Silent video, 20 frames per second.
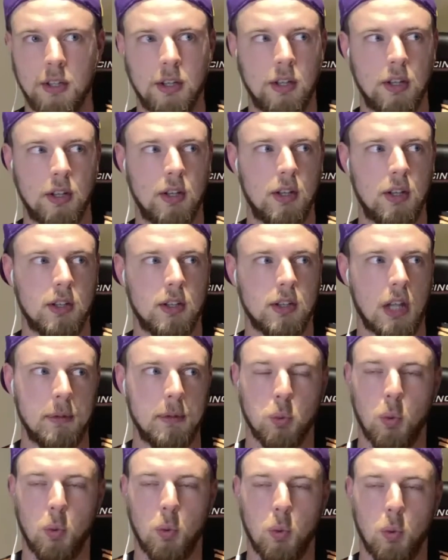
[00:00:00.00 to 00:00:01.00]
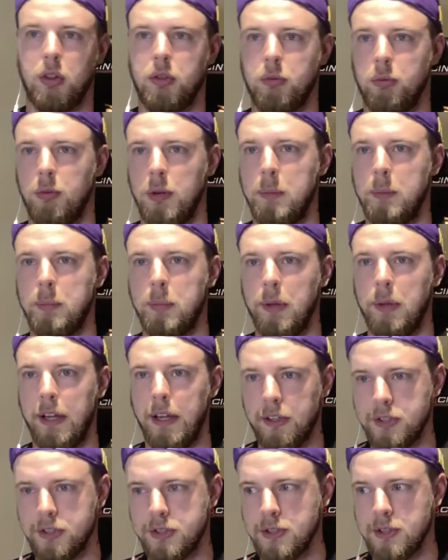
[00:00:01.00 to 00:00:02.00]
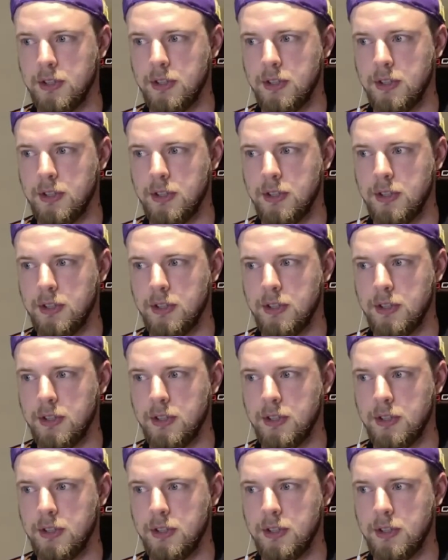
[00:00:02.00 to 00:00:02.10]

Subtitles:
That means 1, 2, or 3 players